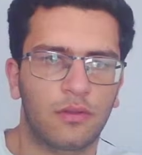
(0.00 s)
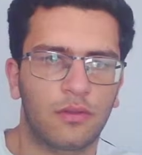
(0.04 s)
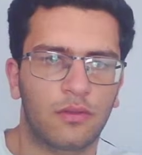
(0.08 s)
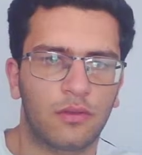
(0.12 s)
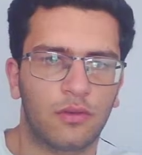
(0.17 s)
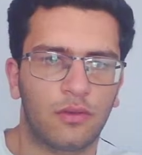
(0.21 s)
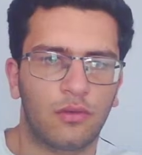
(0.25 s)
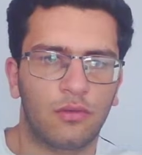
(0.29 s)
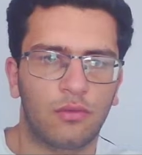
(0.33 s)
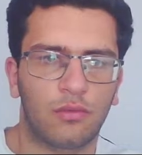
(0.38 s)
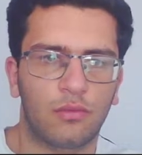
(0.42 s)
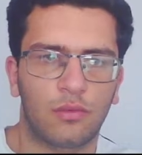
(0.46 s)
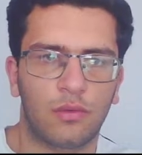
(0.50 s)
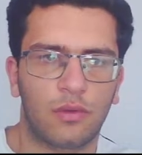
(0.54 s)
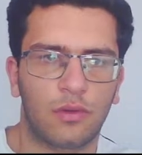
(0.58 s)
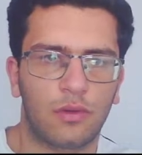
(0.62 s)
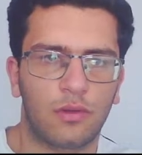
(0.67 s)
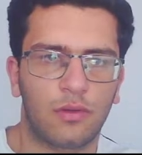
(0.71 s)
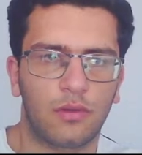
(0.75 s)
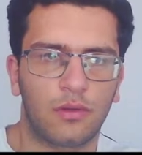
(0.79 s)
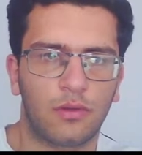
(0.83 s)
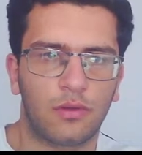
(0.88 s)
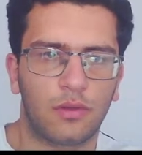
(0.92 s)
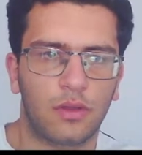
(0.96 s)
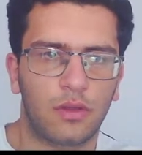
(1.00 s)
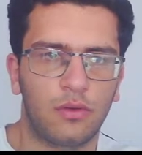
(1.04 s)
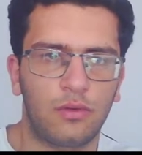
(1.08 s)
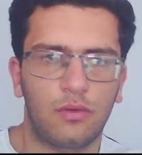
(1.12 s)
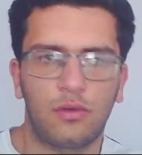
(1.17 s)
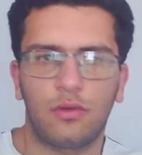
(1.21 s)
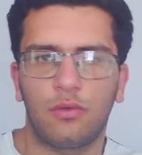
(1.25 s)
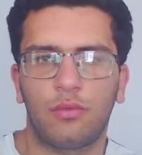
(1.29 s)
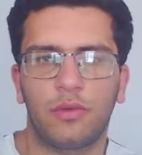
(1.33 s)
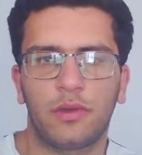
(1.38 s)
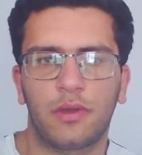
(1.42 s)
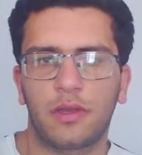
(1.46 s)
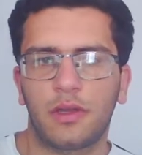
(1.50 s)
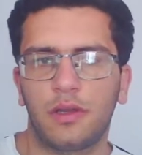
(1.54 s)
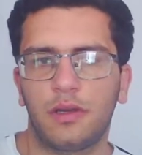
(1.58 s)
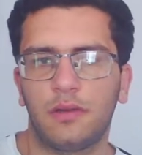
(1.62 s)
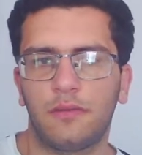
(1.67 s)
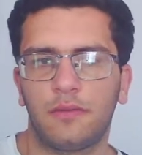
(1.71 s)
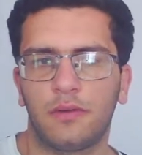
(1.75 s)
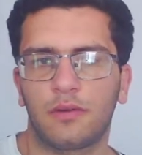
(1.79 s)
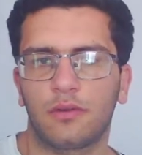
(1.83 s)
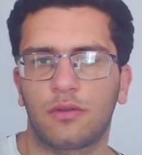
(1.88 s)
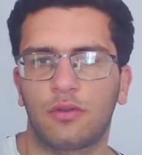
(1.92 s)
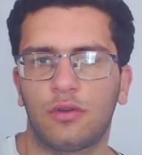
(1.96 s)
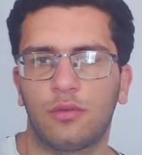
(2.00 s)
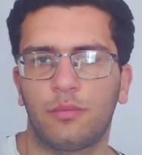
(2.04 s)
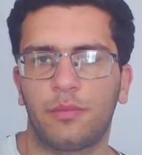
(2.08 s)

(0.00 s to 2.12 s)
So, we can even